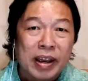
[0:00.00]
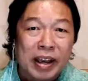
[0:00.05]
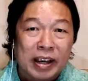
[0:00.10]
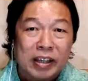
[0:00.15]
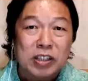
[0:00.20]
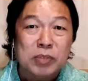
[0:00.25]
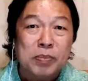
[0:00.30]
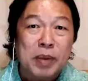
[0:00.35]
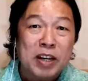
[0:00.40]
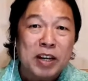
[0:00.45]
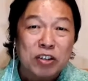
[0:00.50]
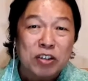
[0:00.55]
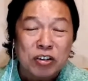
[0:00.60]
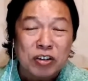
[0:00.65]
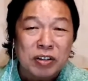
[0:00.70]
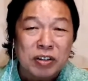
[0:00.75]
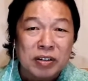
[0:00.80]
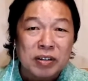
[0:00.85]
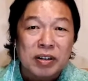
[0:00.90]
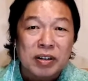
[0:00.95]

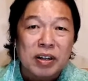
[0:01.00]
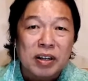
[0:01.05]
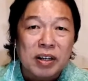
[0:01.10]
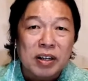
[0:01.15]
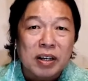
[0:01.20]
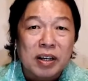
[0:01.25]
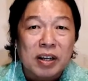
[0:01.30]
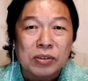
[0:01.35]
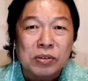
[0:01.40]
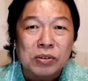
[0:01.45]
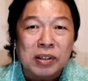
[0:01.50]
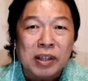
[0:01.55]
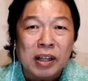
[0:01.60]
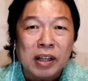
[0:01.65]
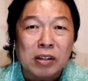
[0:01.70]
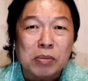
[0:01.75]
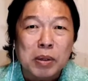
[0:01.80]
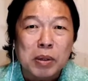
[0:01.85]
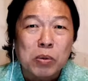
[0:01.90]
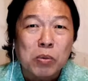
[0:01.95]
expansion. You
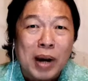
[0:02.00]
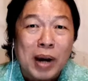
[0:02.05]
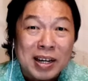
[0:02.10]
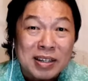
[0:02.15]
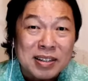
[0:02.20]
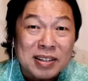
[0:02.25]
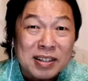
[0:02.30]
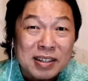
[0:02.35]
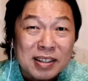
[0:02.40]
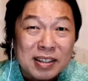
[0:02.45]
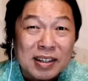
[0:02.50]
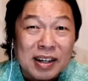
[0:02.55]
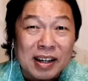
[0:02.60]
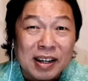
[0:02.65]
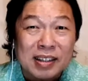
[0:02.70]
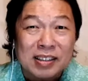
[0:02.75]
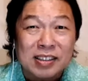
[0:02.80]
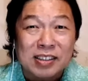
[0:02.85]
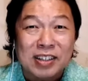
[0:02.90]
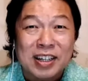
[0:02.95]
tend to be wiser.
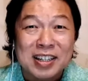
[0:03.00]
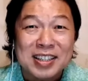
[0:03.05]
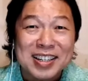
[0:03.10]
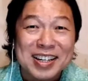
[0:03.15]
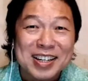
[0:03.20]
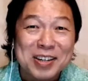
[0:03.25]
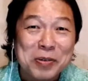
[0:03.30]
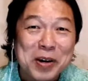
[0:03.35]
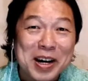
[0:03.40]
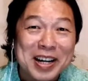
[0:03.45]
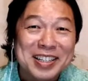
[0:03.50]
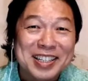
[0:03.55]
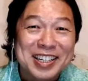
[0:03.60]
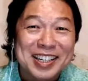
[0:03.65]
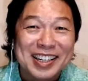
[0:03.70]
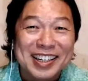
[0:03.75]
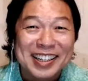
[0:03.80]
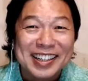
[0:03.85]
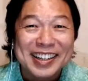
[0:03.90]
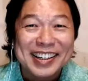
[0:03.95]
Should I say
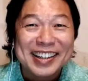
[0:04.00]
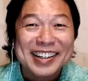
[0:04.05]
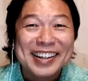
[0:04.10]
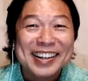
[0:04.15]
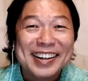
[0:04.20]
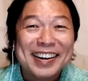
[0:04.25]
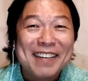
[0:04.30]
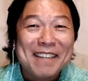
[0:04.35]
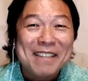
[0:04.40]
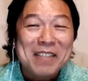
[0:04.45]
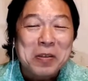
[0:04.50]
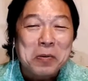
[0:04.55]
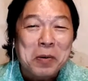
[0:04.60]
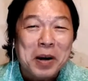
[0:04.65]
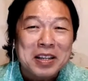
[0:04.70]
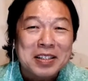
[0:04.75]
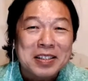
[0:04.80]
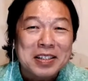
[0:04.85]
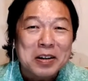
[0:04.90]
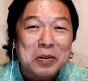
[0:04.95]
wiser?
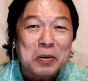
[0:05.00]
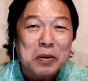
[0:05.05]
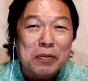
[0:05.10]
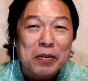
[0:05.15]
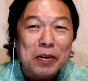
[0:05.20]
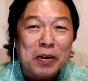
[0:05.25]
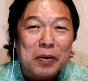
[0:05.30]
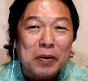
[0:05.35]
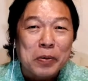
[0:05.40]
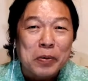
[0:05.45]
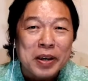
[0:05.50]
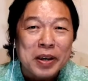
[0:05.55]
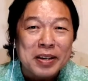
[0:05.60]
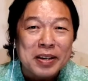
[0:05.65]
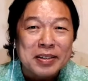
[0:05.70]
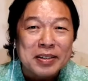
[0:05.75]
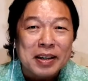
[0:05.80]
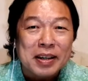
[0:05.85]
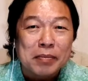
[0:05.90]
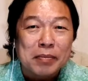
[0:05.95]
Wiser with your
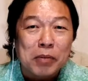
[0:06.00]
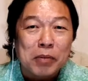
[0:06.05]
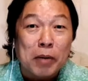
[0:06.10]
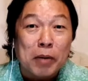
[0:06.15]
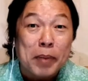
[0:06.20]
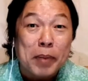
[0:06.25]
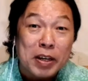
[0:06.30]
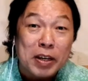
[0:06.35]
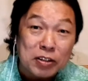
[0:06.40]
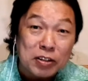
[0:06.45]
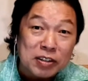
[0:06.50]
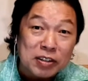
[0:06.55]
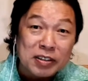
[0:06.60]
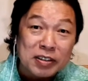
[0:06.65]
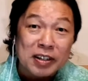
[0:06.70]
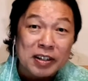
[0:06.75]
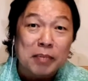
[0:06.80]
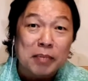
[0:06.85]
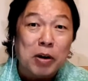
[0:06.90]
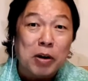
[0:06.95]
ways and more patient.
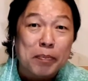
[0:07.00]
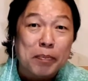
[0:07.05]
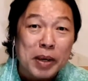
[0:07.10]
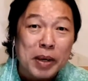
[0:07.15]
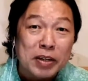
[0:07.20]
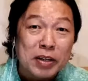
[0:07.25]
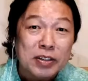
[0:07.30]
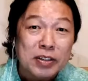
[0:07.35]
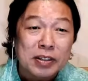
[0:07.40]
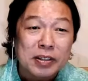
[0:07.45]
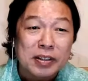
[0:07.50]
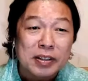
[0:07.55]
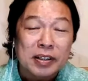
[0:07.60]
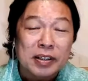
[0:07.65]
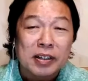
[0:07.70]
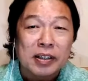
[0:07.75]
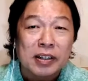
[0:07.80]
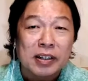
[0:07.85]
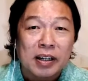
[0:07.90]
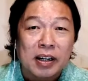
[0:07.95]
Yeah, more patient.
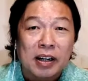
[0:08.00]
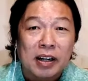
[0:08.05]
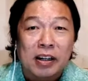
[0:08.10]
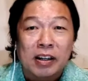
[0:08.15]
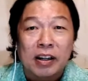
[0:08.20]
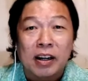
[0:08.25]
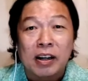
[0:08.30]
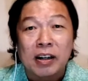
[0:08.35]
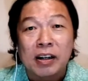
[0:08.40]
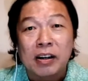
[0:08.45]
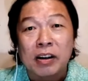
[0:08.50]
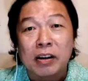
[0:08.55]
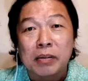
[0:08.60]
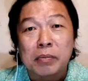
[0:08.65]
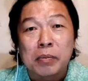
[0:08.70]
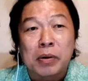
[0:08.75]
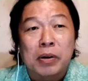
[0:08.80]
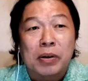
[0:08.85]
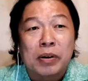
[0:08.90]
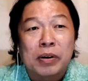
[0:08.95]
A
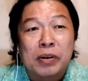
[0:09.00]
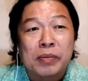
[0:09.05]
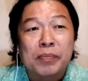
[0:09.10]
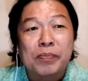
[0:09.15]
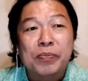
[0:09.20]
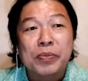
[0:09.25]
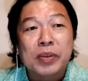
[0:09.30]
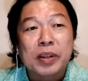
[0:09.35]
lot more